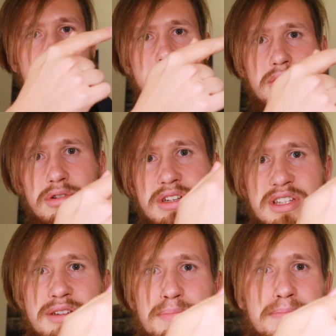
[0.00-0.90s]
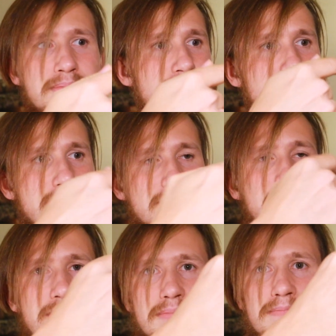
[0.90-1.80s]
Or is this
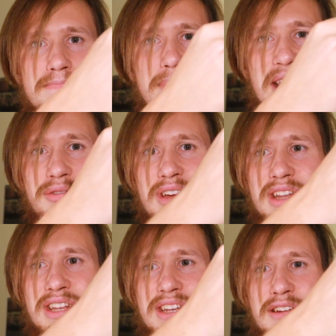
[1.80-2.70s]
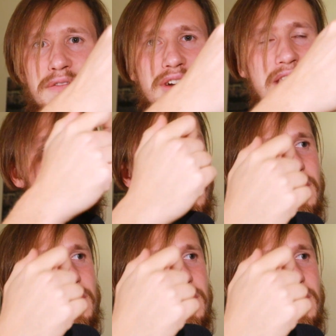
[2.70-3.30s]
battery a different limit?